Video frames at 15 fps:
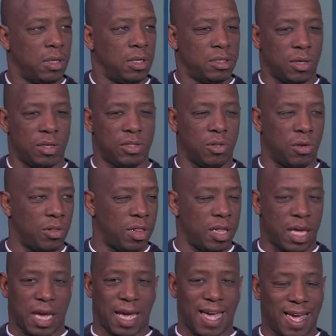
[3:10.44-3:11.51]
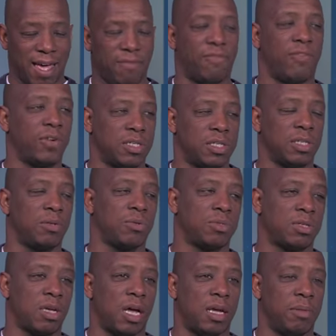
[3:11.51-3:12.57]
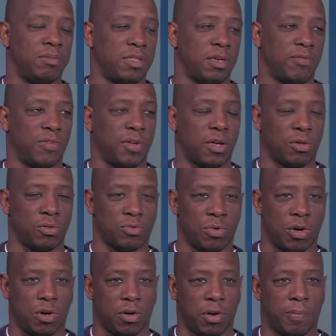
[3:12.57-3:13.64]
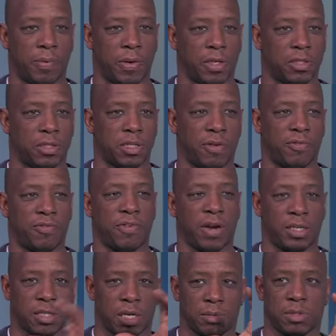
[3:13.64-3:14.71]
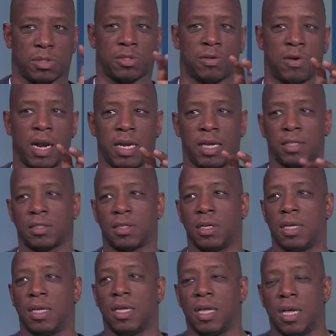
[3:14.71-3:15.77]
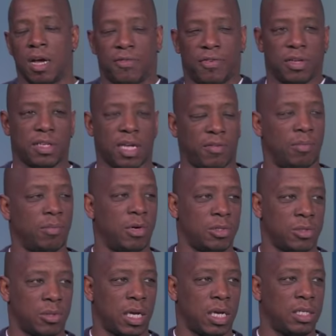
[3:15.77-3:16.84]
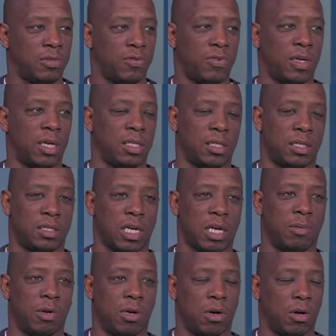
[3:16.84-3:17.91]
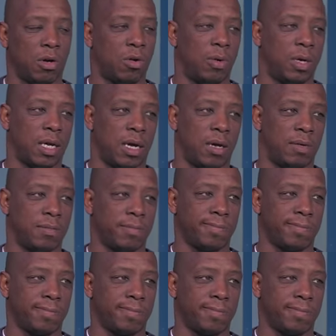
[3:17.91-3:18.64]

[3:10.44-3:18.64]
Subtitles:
so he's not there every single time something goes wrong on the pitch, they flash up to Sir Alex, I think David Moyes will get his feet under the table a lot quicker.